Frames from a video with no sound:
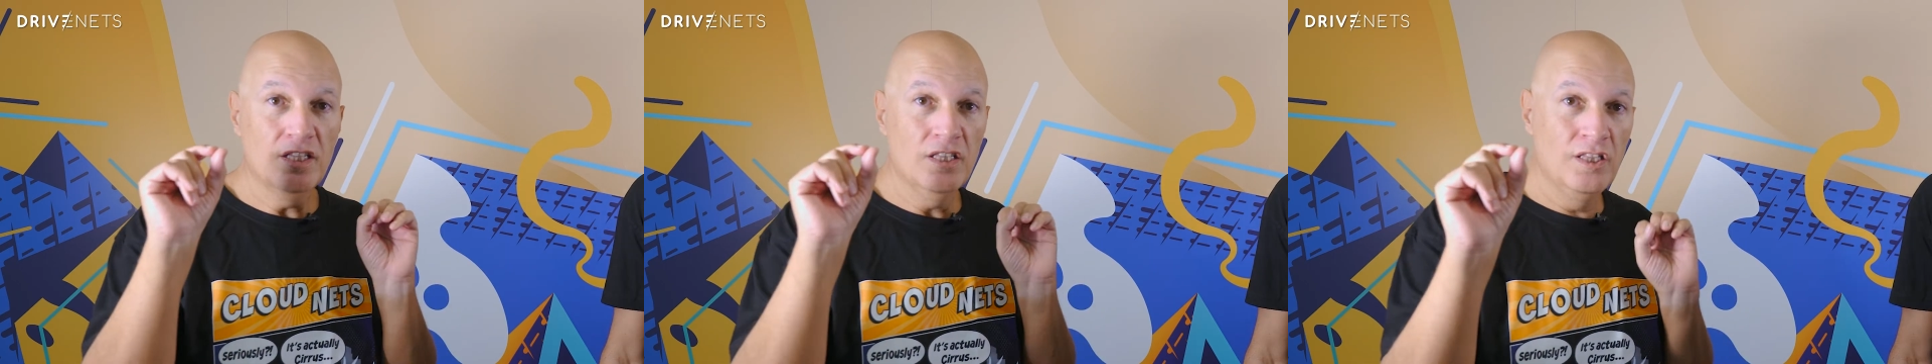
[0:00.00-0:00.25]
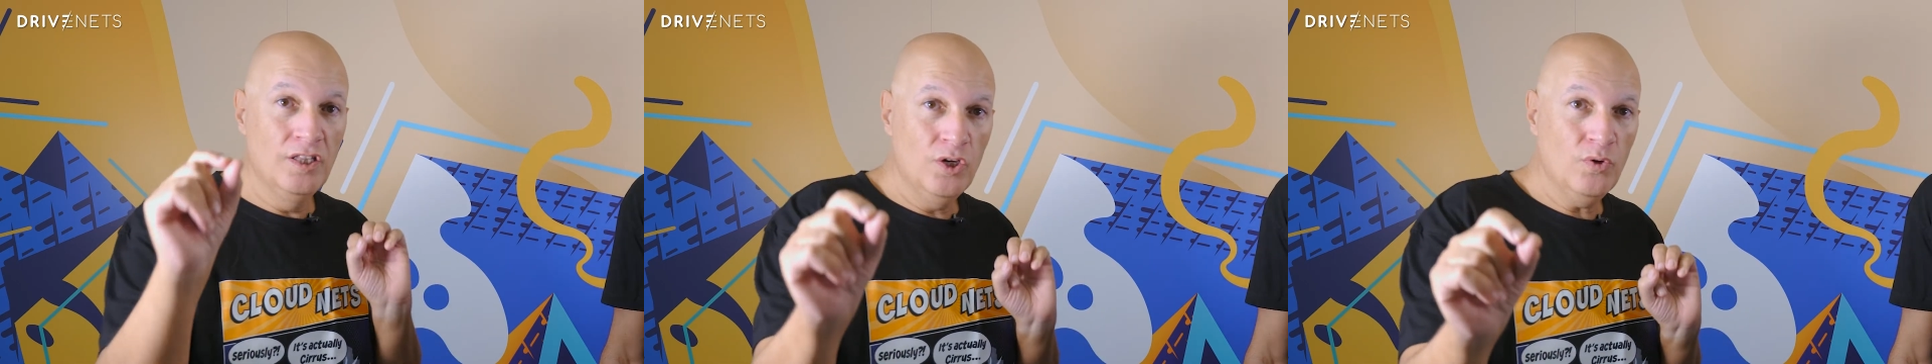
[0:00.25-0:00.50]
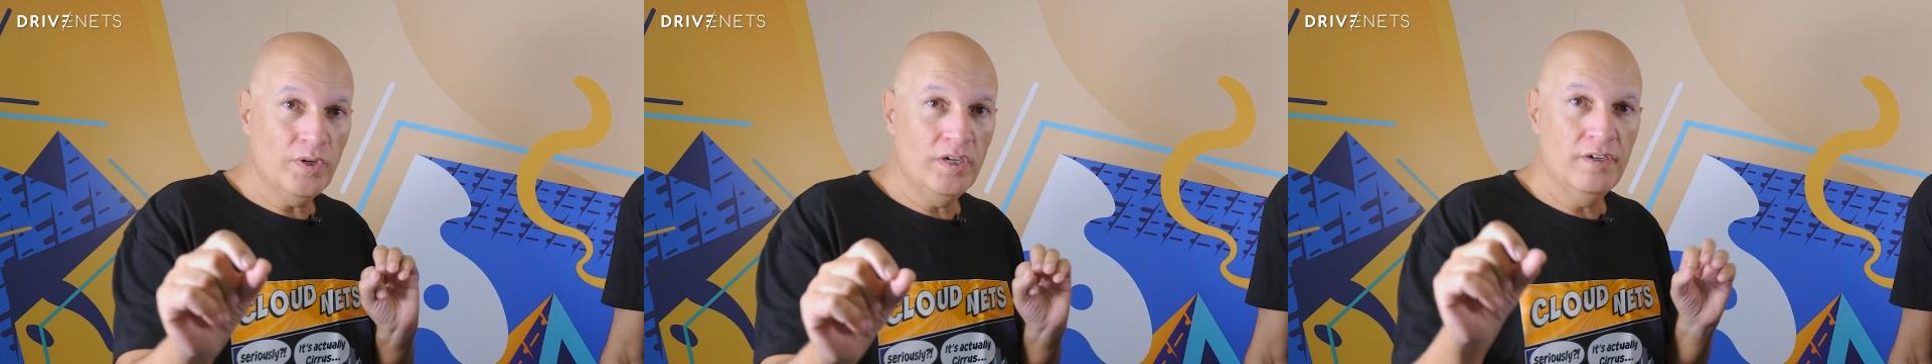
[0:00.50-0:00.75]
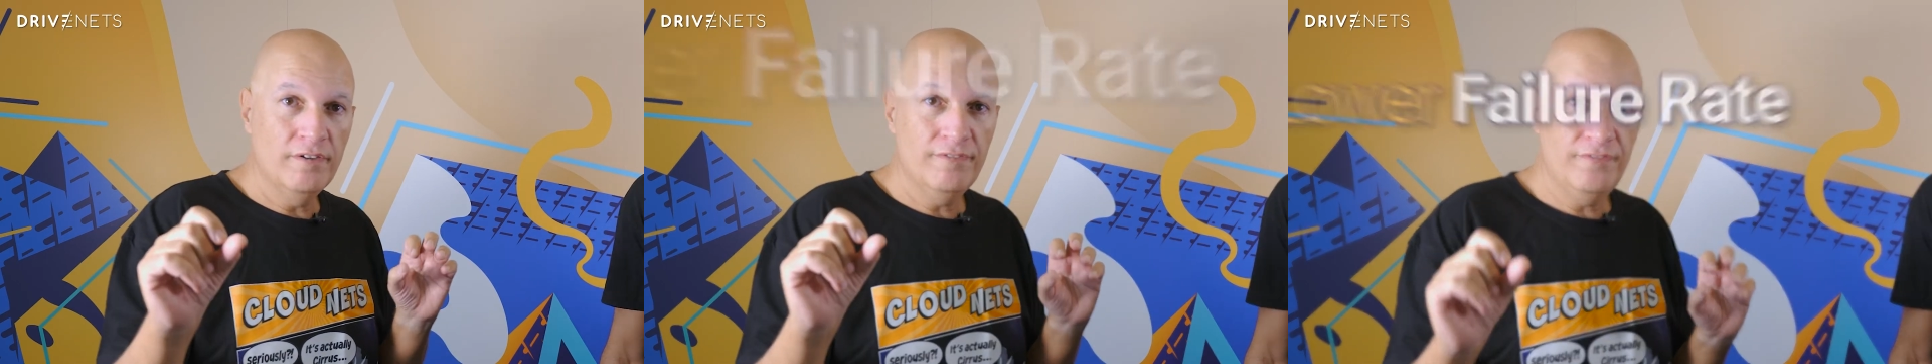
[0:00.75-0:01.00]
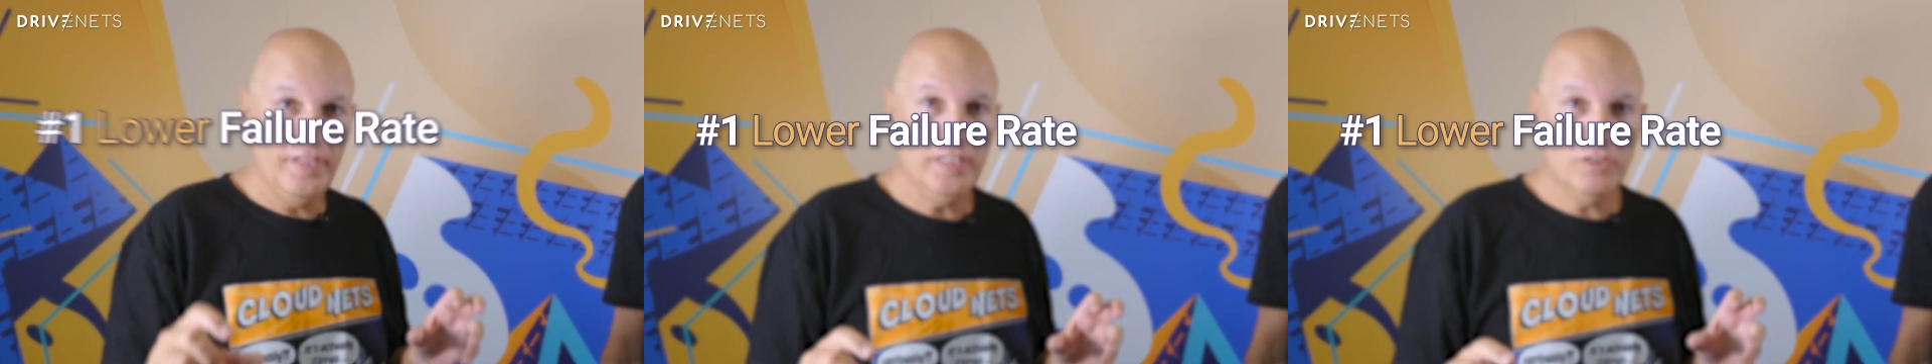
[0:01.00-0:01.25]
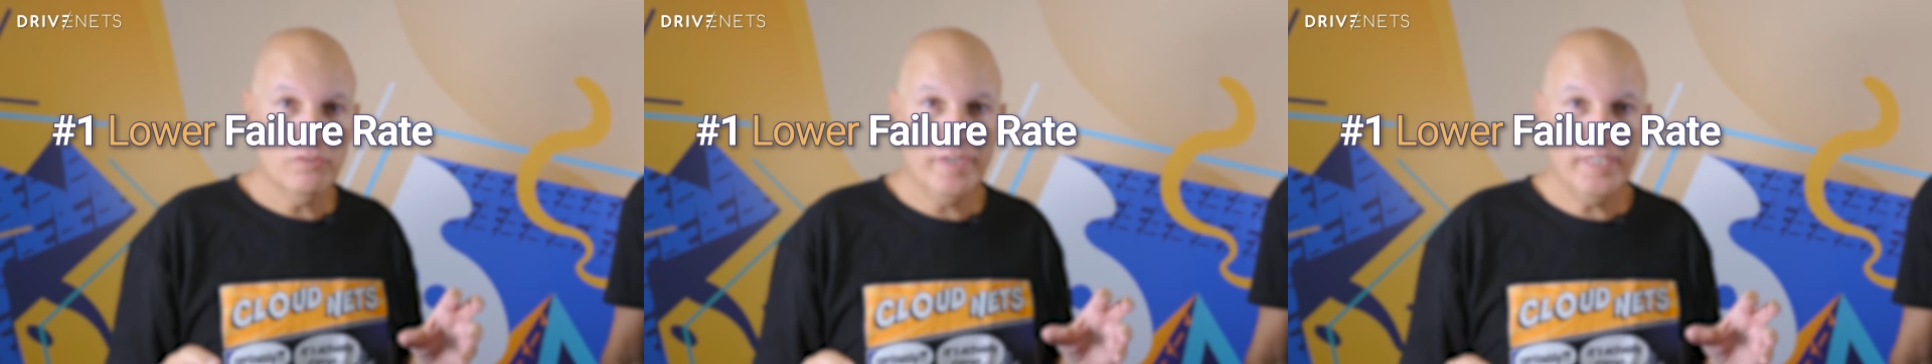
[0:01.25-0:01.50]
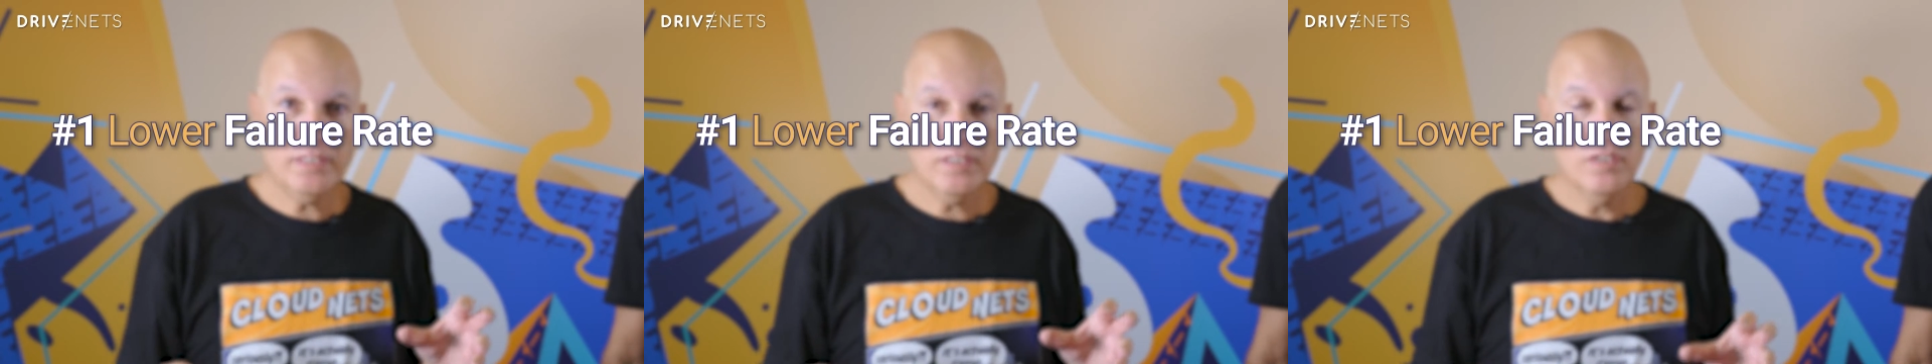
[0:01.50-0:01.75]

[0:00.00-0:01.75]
lower failure rate